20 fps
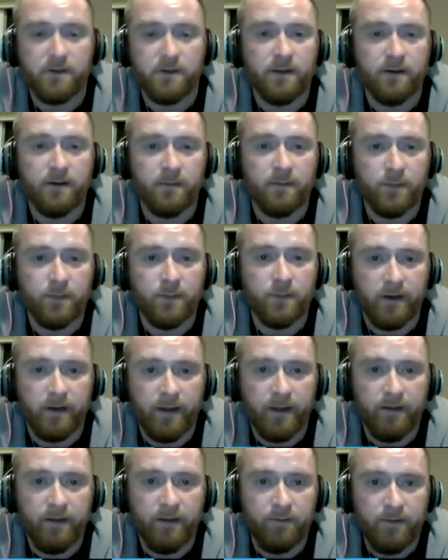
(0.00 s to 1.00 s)
Now that I'm looking
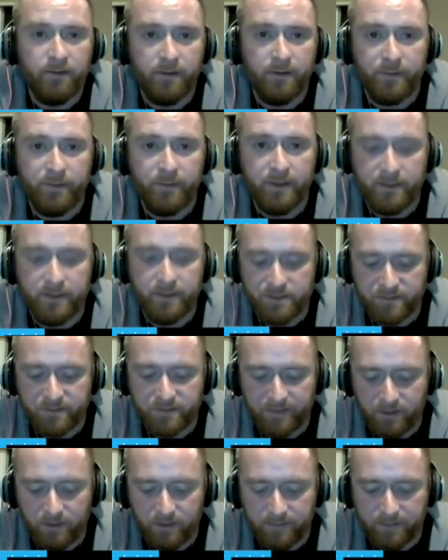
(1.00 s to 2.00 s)
down, I mean he just
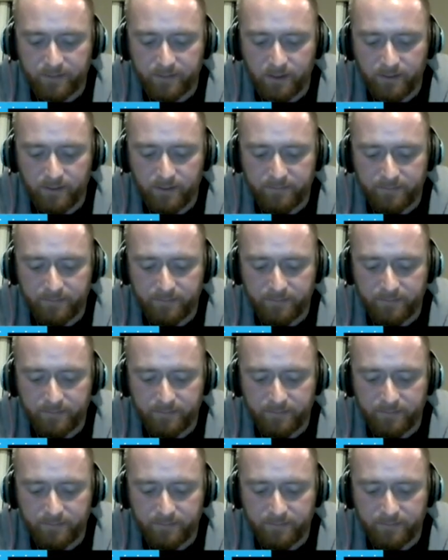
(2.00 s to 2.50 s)
fell off a cliff.